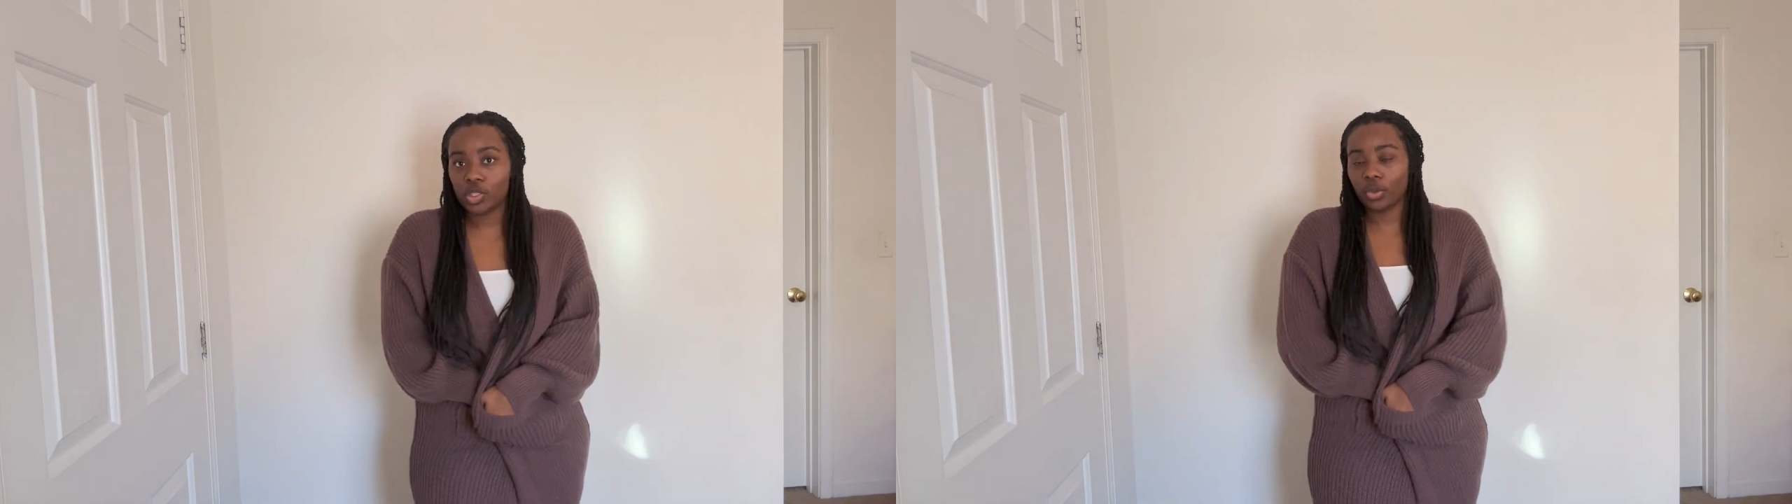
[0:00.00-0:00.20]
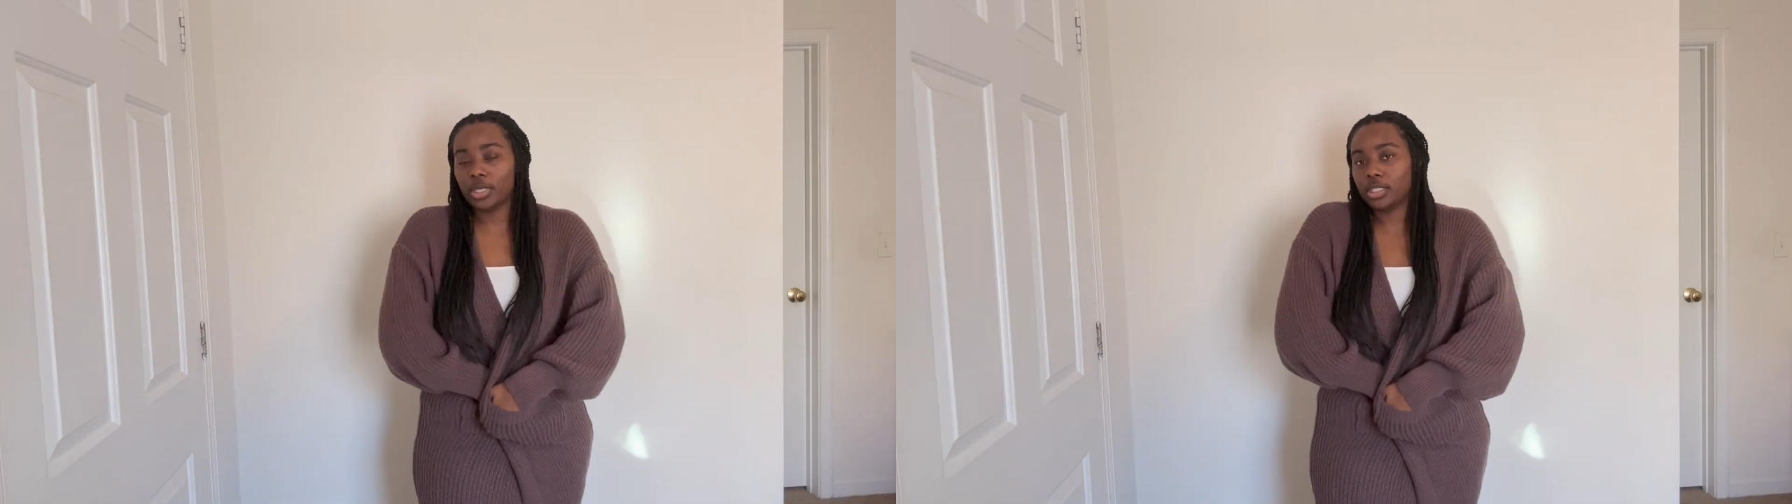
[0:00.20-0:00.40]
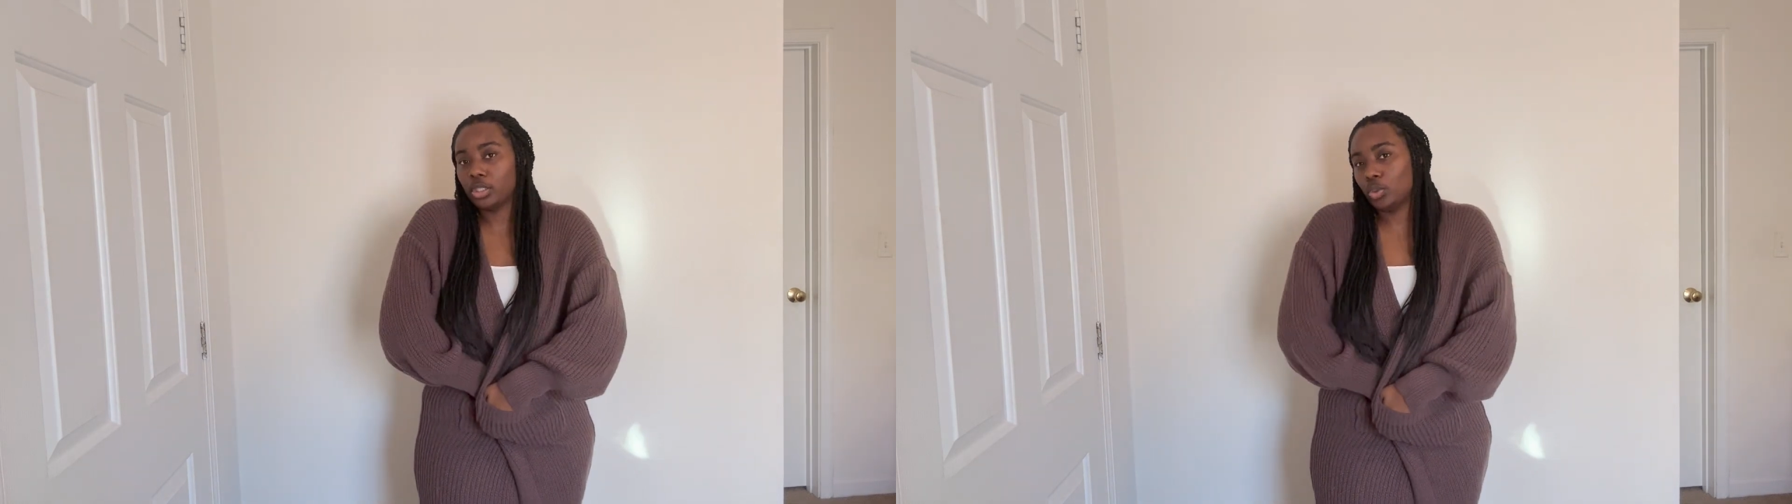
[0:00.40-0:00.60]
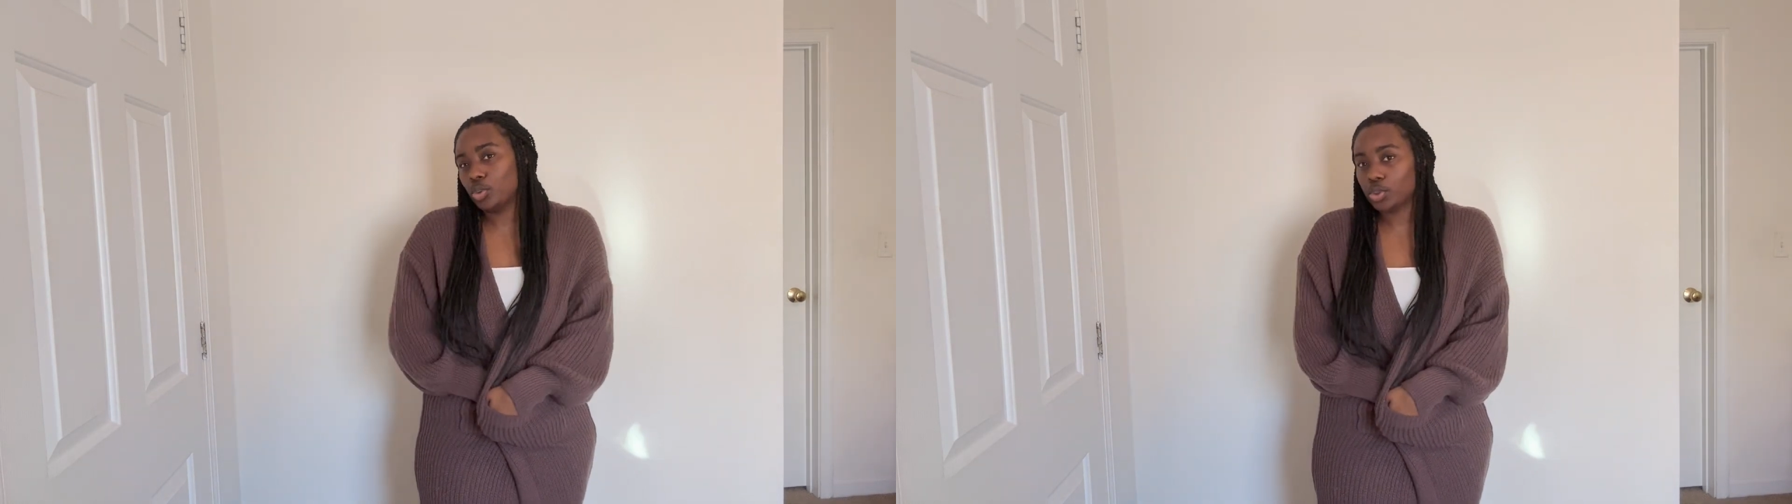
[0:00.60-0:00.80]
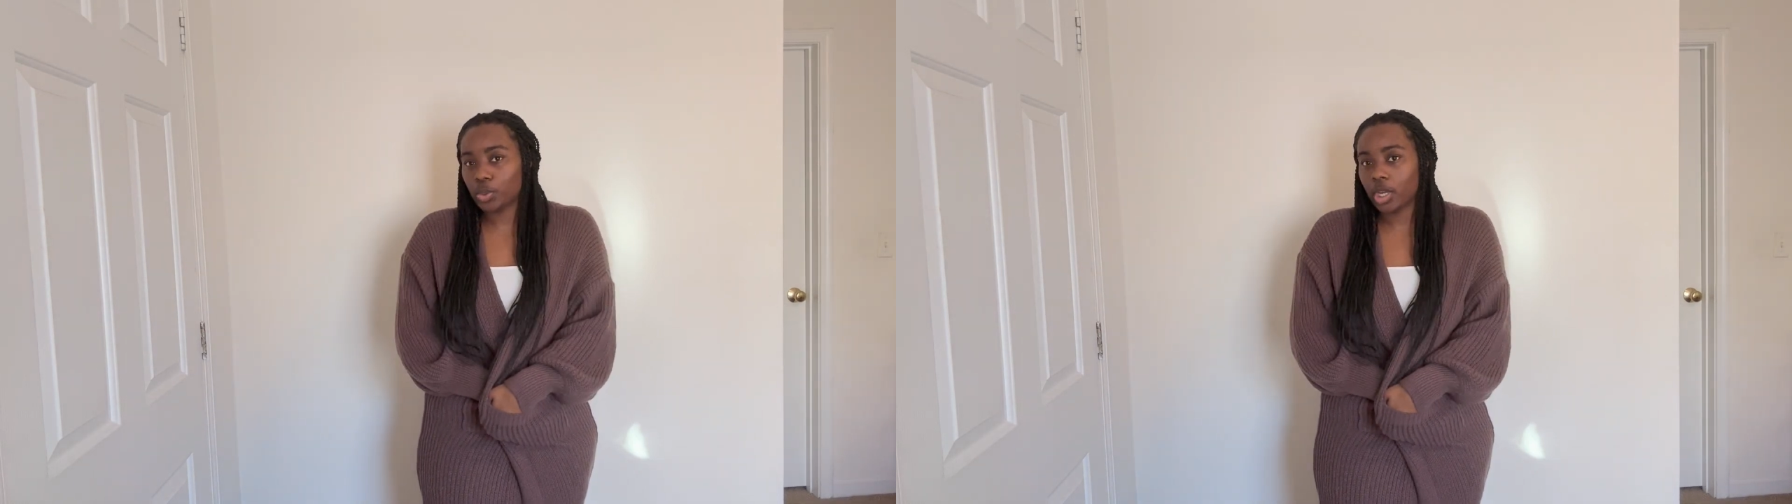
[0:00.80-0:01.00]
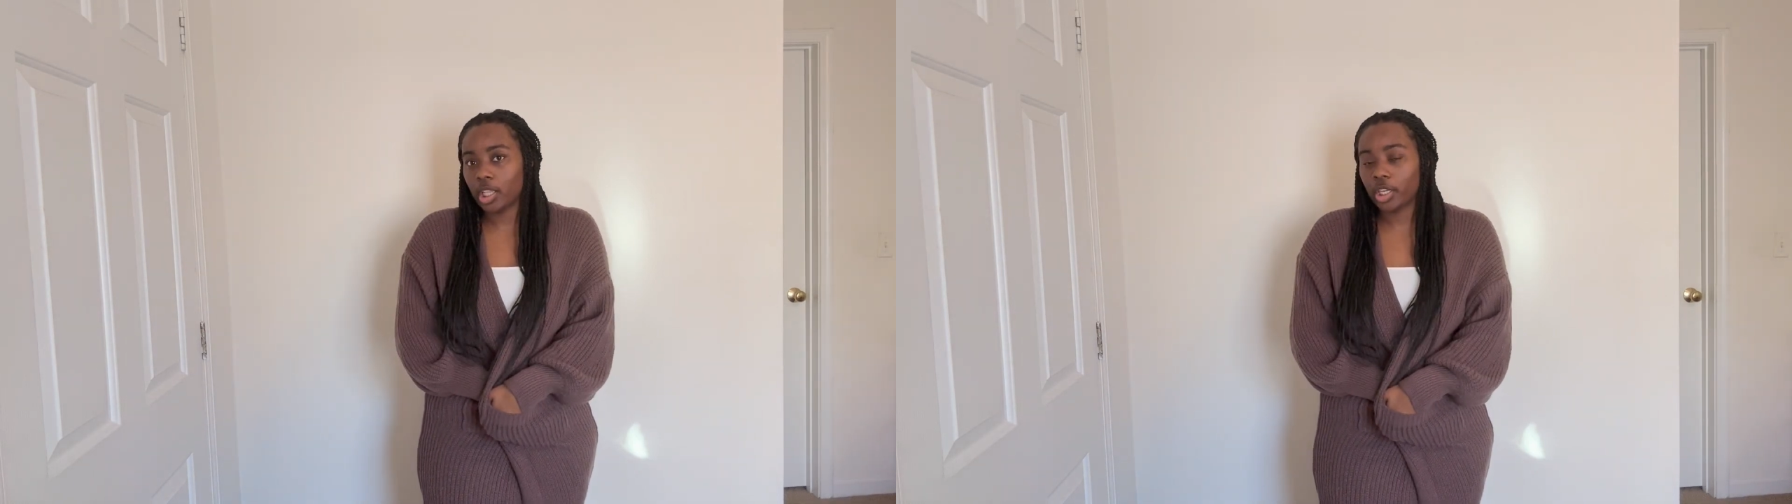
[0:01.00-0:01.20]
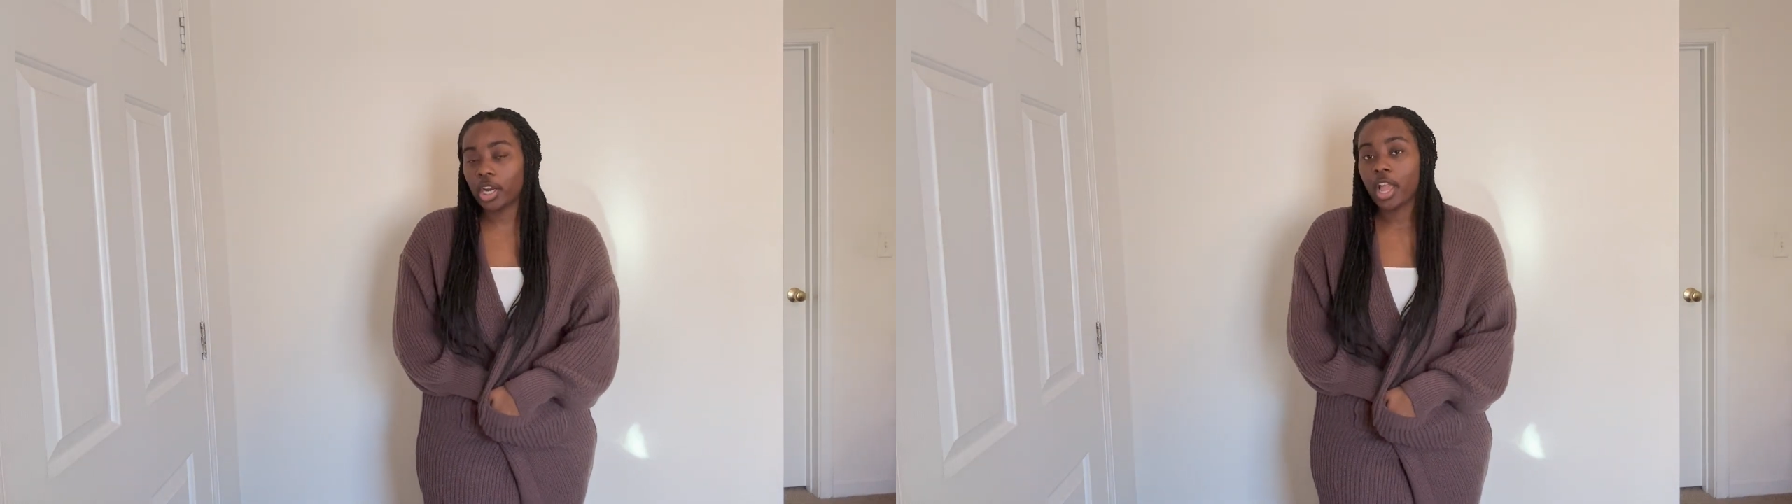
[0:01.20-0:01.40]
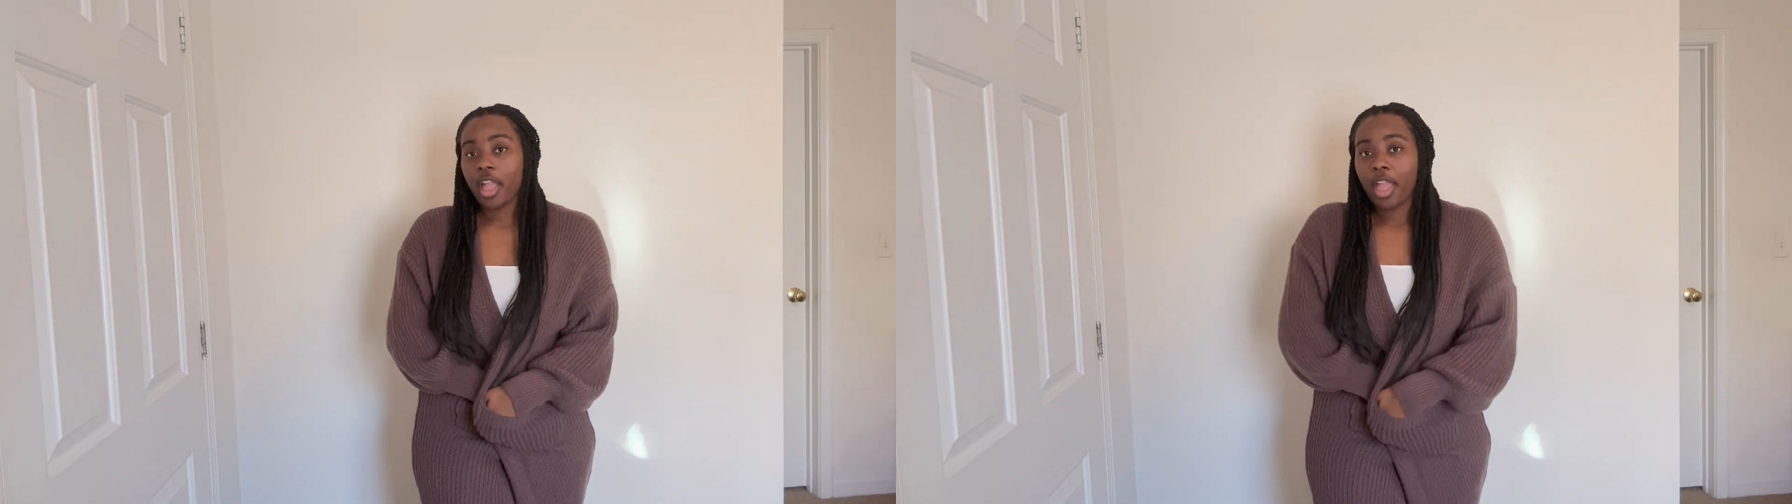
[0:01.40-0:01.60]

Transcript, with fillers: so it's a neutral color.